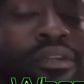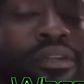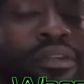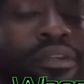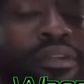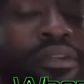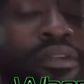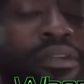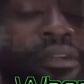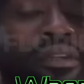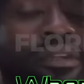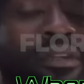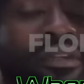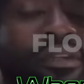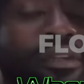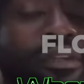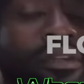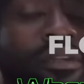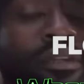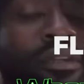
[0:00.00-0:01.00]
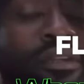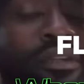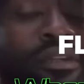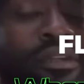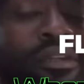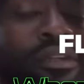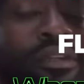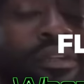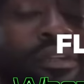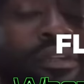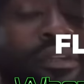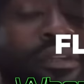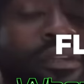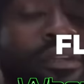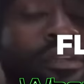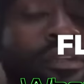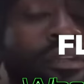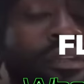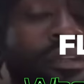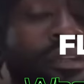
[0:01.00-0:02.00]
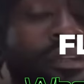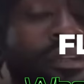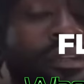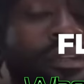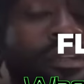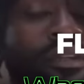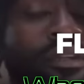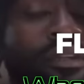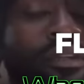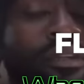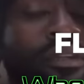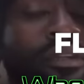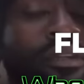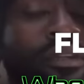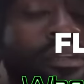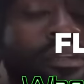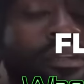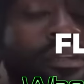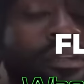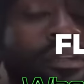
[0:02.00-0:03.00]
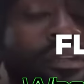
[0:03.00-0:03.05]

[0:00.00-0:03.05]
No one is speaking in this clip.